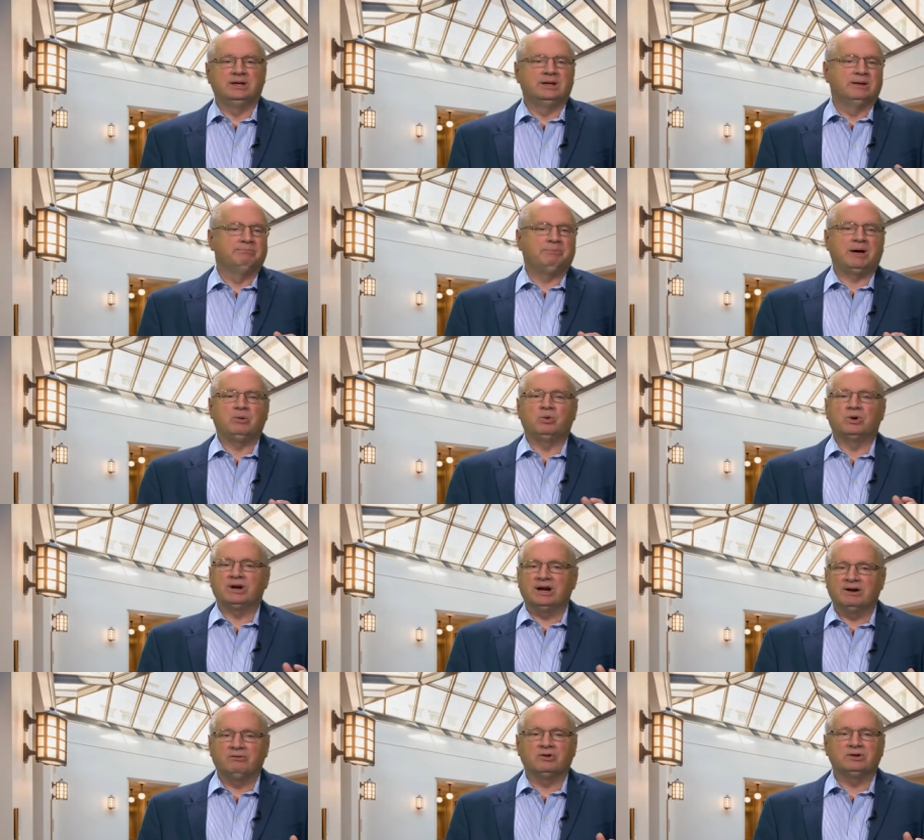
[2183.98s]
By
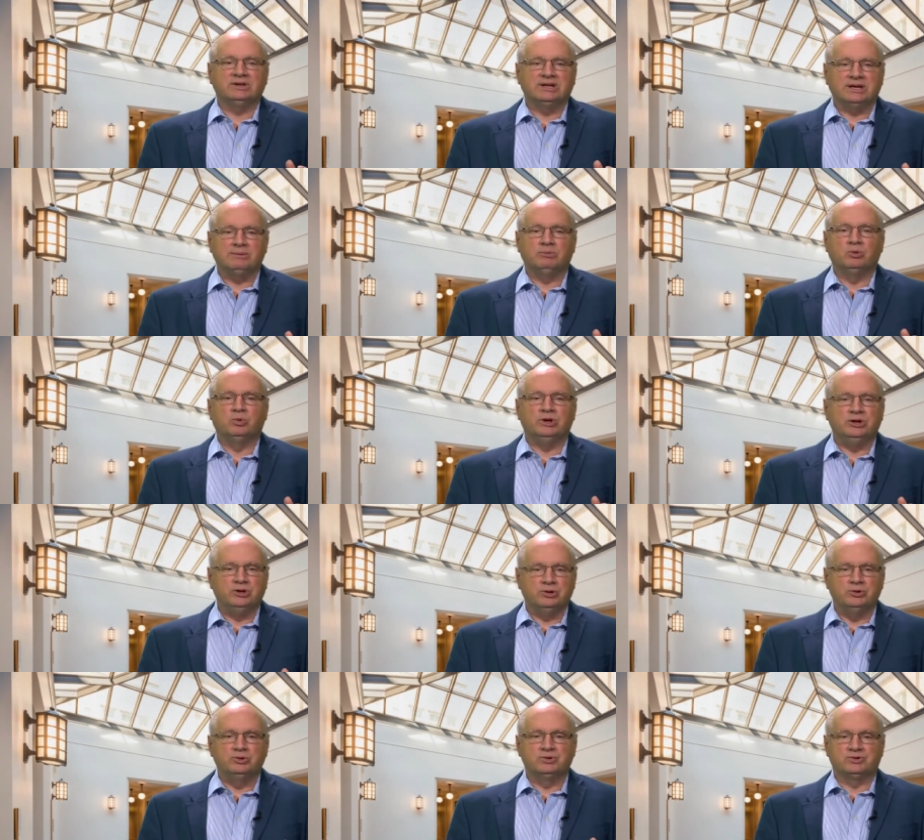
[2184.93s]
whatever label we
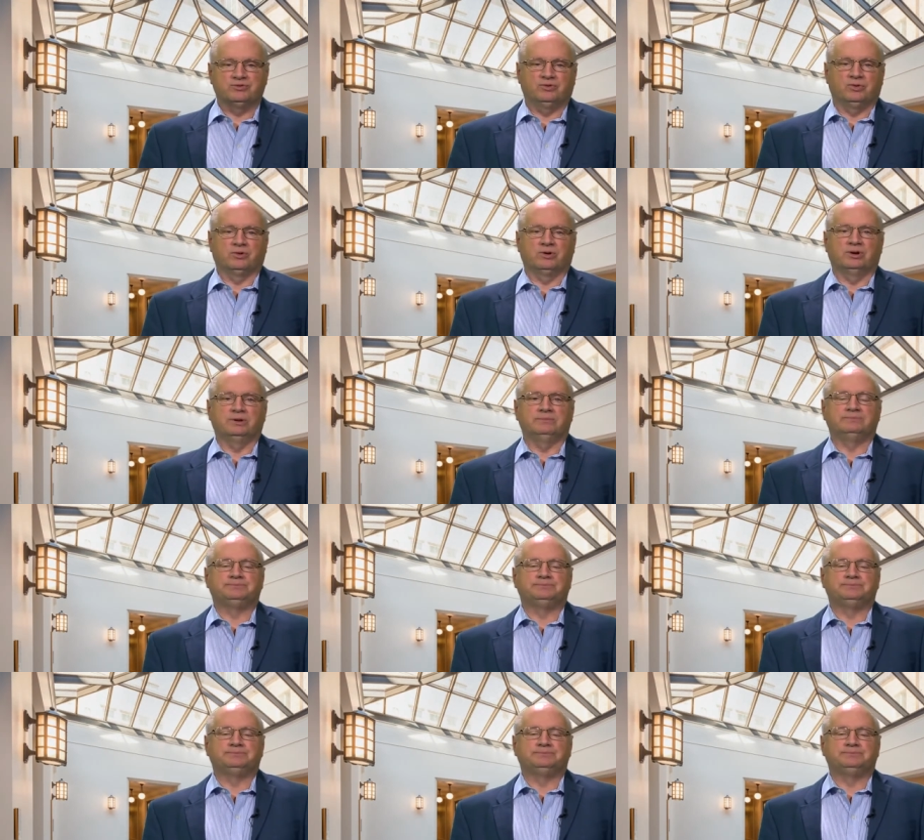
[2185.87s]
use for it,